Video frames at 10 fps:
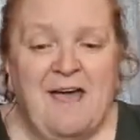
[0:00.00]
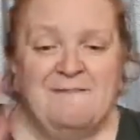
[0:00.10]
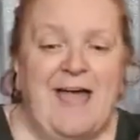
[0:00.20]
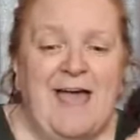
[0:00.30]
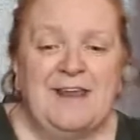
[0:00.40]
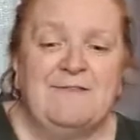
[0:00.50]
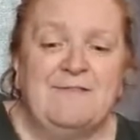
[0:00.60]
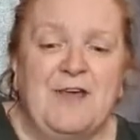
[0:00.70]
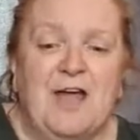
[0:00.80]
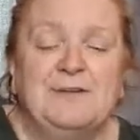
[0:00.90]
for any
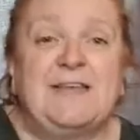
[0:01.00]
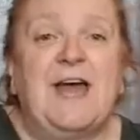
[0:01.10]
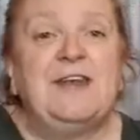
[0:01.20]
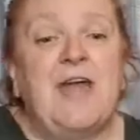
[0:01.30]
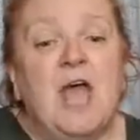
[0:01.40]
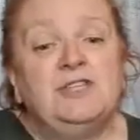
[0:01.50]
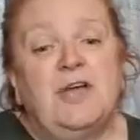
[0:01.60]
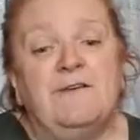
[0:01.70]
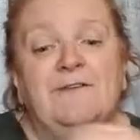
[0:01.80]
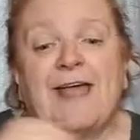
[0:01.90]
of those and
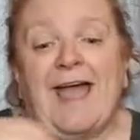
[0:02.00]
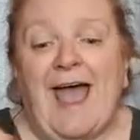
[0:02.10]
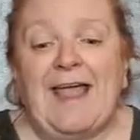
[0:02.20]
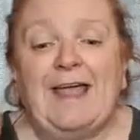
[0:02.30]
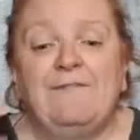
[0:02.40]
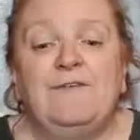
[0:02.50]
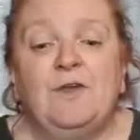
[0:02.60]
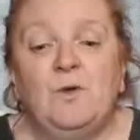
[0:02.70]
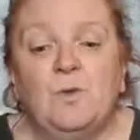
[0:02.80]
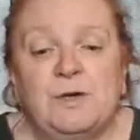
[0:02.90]
don't forget if
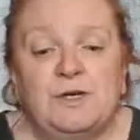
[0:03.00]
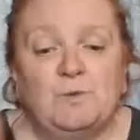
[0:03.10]
you